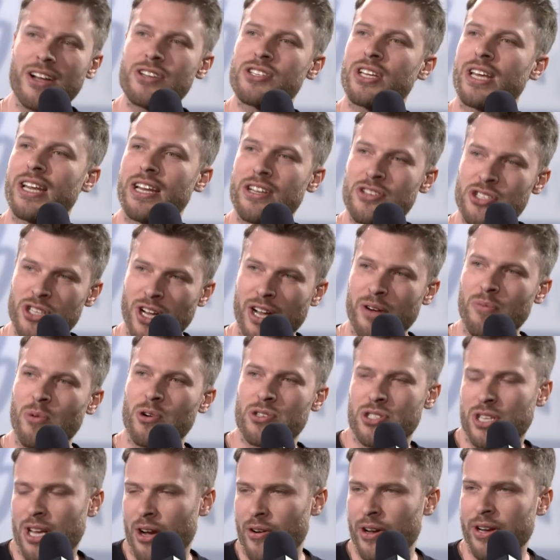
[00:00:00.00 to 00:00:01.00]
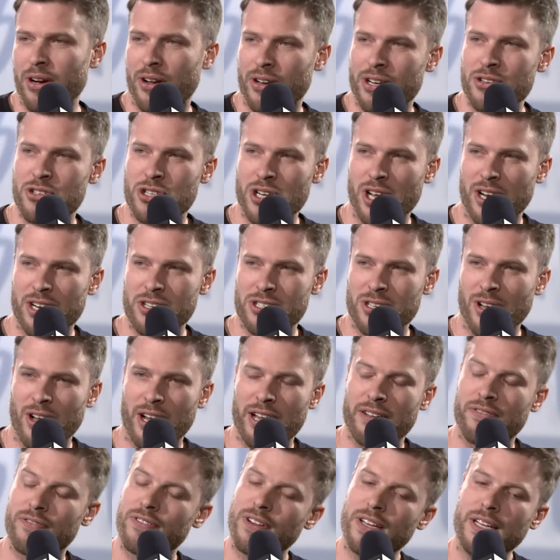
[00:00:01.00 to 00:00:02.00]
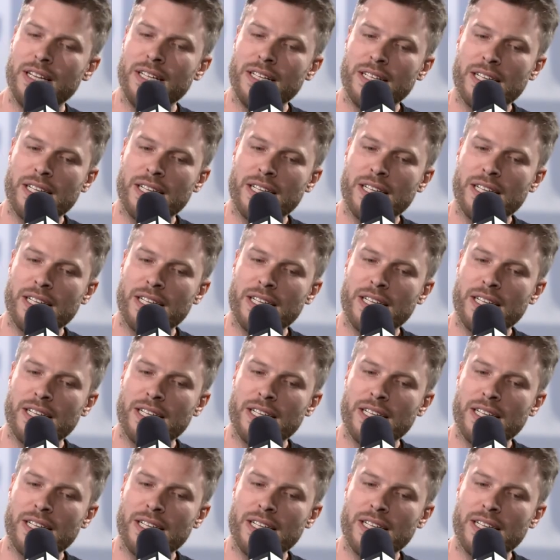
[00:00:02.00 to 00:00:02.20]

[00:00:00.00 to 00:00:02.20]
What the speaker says: Nice getting insight on what's going on in Shirley's life.